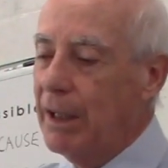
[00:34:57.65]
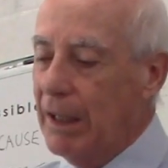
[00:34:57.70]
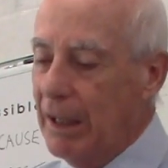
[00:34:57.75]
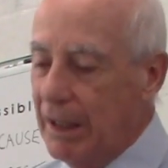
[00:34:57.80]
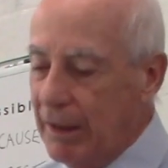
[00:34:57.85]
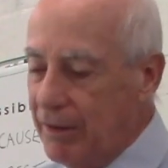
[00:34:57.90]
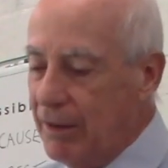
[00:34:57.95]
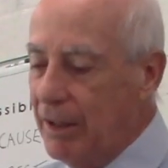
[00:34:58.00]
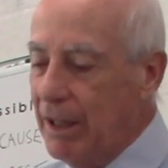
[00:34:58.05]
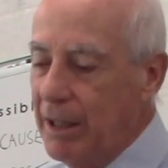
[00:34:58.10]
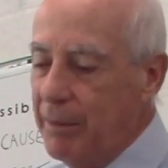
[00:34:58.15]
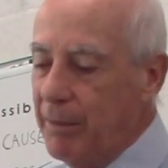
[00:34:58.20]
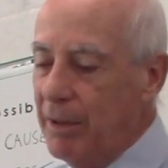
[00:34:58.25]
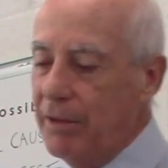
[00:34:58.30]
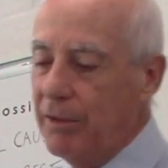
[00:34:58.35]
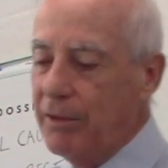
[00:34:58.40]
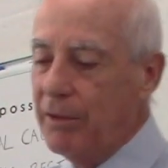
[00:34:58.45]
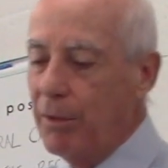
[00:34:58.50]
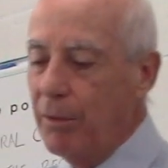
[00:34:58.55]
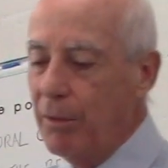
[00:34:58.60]
His name
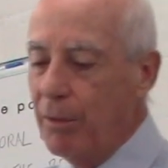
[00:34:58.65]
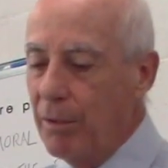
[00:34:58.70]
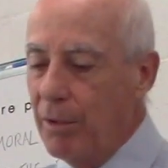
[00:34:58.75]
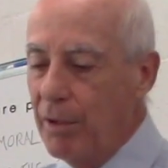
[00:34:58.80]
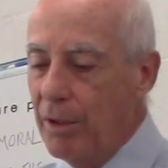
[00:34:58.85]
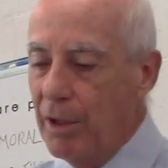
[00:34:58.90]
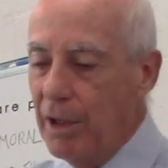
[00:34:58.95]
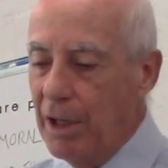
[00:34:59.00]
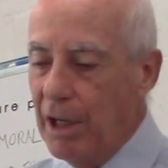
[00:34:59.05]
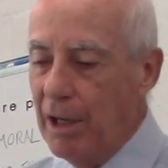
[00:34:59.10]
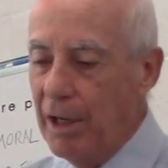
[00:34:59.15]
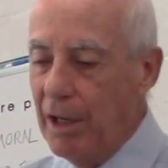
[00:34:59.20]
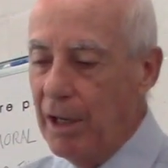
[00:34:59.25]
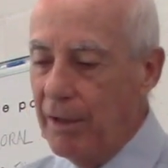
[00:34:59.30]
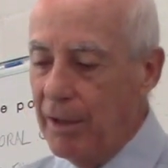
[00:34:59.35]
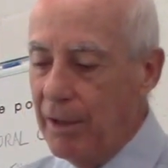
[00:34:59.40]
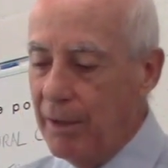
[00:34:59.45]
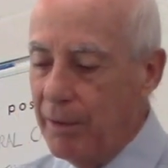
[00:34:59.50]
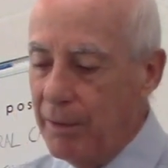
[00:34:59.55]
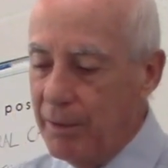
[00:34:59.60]
is, they're